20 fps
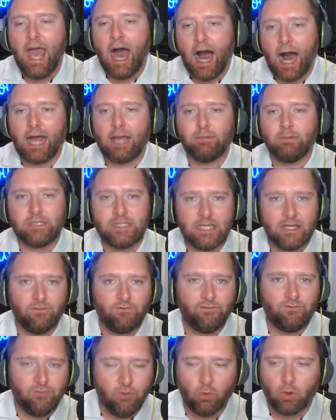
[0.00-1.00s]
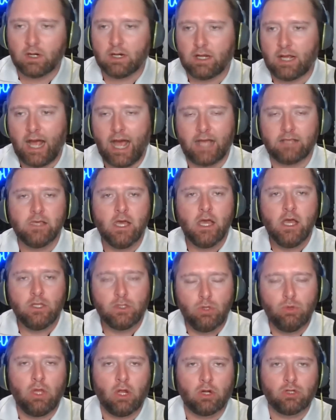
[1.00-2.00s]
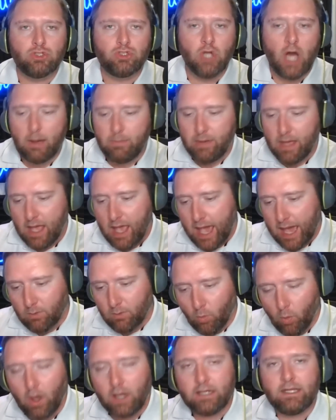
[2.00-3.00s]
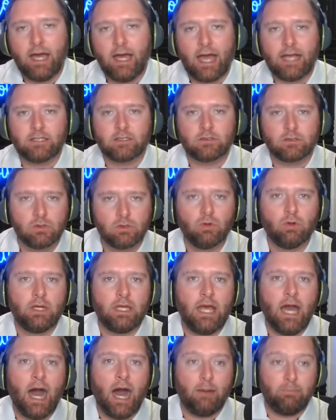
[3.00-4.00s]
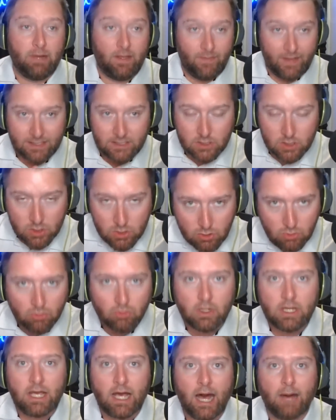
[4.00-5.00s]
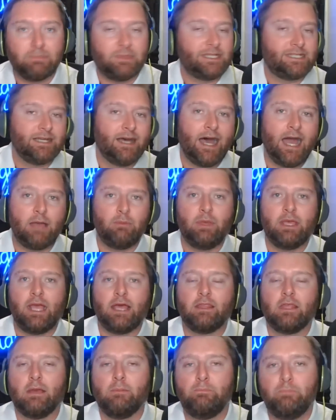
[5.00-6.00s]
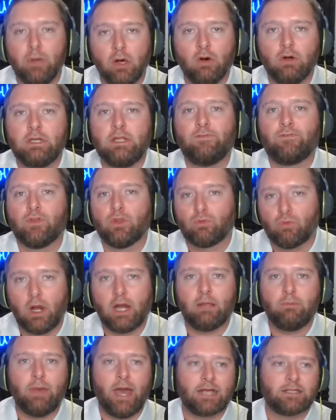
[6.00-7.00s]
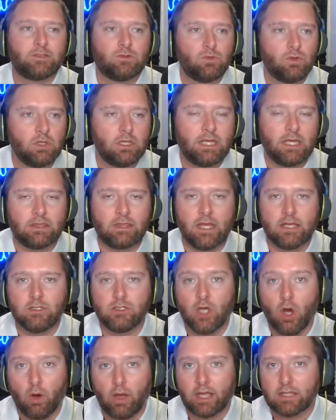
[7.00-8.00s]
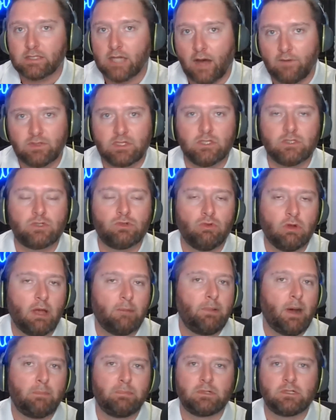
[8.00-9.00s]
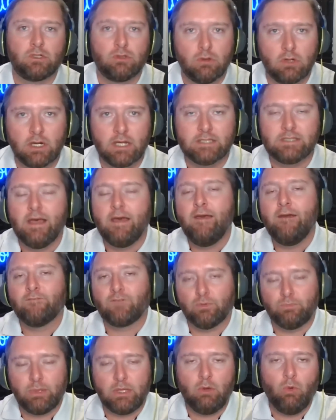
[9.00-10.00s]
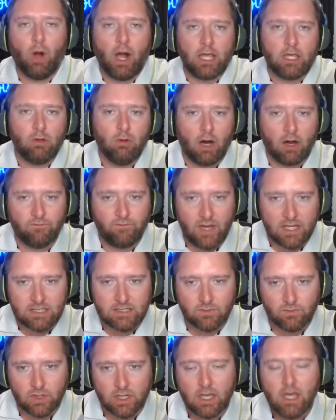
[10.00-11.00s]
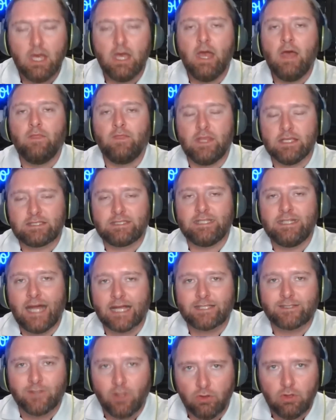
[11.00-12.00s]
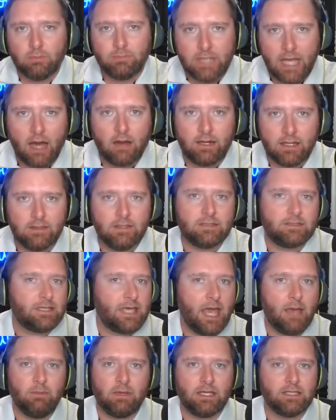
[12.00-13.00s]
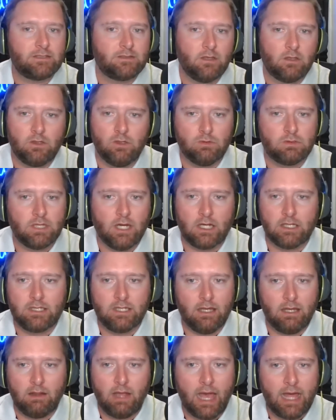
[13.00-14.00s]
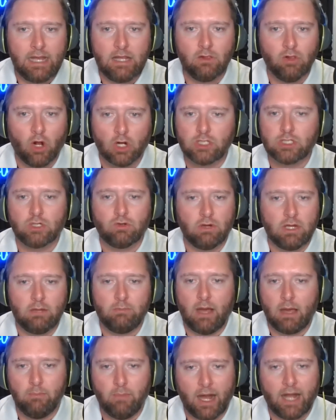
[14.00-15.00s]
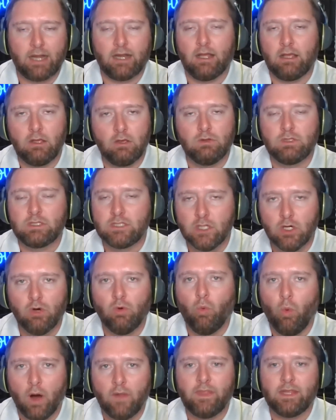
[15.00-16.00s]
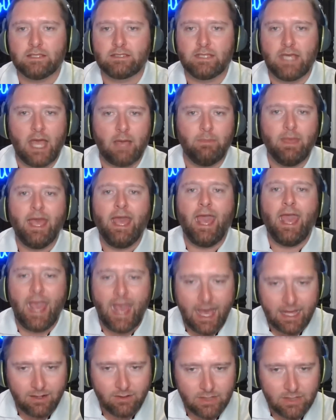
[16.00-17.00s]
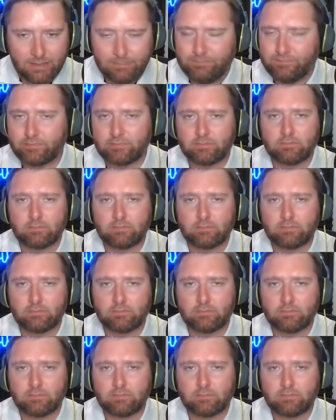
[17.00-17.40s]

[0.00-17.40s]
I am seeing 4 guys do their job and 1 guy screwing up, and that's screwing up the timing and the ability for the running backs to really get things going. It's obviously screwing up opportunities for BYU offensively. This did not slow them down in this game against Southern Utah to any large degree in my mind. You still won this game handily.